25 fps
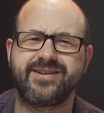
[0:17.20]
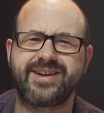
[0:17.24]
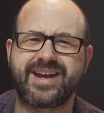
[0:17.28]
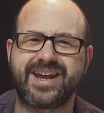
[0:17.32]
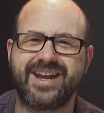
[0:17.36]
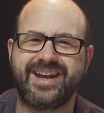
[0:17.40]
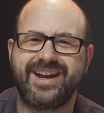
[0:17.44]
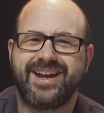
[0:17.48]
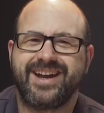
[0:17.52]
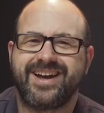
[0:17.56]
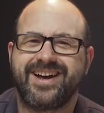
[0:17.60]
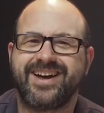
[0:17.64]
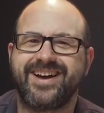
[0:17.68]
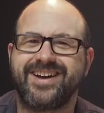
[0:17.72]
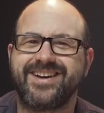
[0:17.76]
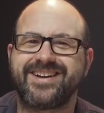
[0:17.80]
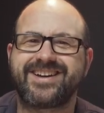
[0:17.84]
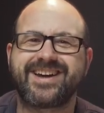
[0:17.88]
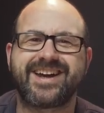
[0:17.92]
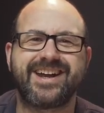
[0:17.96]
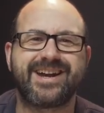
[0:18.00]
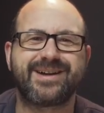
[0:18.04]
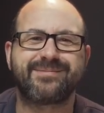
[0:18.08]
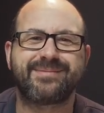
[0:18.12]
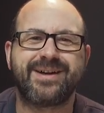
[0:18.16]
you, are you
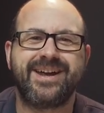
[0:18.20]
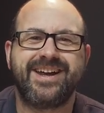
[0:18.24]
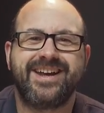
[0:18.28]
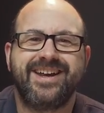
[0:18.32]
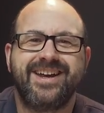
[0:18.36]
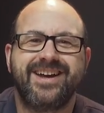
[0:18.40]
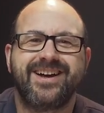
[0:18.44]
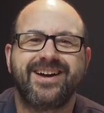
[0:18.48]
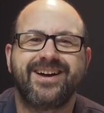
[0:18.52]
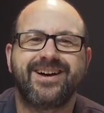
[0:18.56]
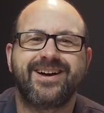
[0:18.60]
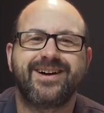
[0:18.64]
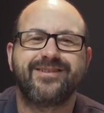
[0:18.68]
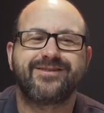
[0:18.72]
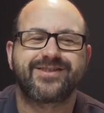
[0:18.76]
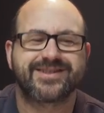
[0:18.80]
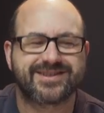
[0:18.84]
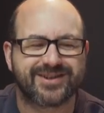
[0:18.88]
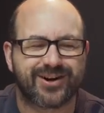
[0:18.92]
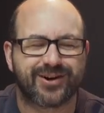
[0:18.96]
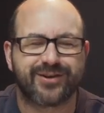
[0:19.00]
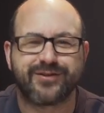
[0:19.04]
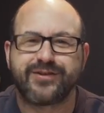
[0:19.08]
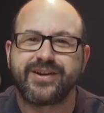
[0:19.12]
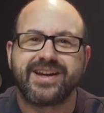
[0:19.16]
kidding me?
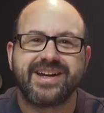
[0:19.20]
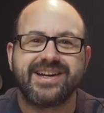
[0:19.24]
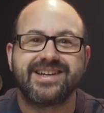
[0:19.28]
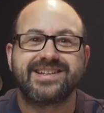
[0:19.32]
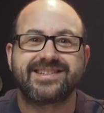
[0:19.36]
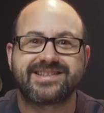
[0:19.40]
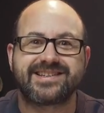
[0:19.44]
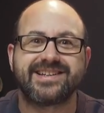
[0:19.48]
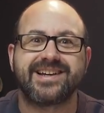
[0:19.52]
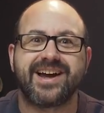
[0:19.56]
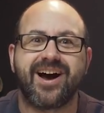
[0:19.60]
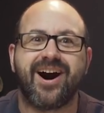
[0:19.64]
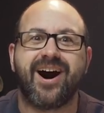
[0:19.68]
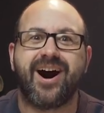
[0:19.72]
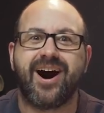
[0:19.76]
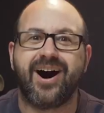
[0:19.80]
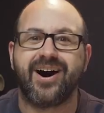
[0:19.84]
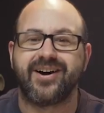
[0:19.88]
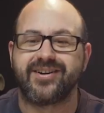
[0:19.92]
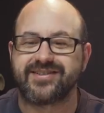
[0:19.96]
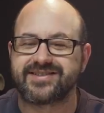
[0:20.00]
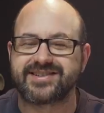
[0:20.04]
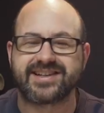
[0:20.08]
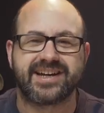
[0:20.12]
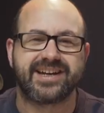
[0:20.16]
Photography is the
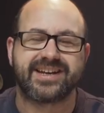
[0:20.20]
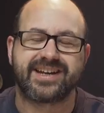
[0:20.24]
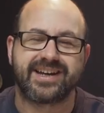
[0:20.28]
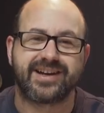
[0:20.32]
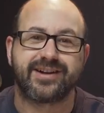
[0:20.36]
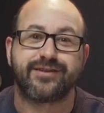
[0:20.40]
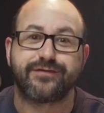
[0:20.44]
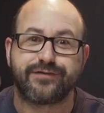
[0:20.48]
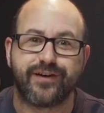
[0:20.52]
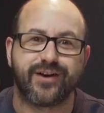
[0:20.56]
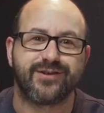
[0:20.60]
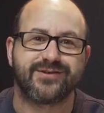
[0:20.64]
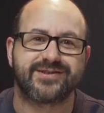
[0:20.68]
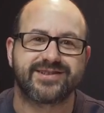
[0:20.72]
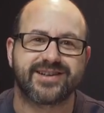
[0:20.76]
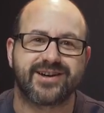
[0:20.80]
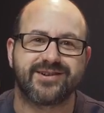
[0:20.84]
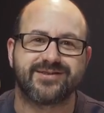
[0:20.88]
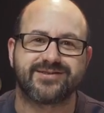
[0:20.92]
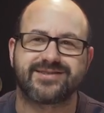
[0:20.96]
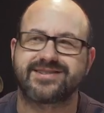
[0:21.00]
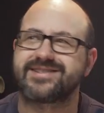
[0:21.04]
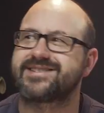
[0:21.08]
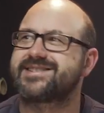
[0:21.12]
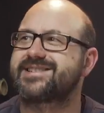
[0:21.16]
art of taking
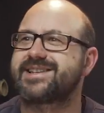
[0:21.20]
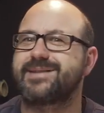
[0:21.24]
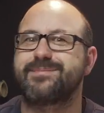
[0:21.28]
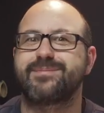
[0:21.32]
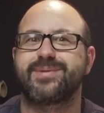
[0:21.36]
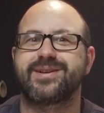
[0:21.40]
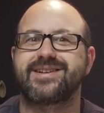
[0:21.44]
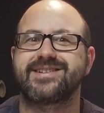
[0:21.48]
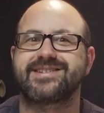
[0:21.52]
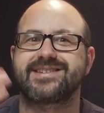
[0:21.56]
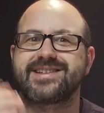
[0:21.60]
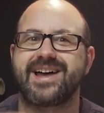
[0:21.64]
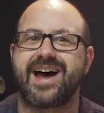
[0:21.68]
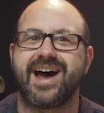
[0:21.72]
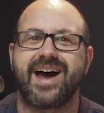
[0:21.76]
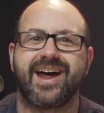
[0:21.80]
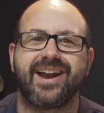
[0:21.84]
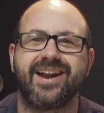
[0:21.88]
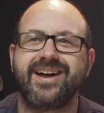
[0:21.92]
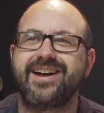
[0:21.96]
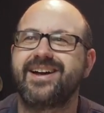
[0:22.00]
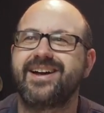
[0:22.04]
photos. Simple as that.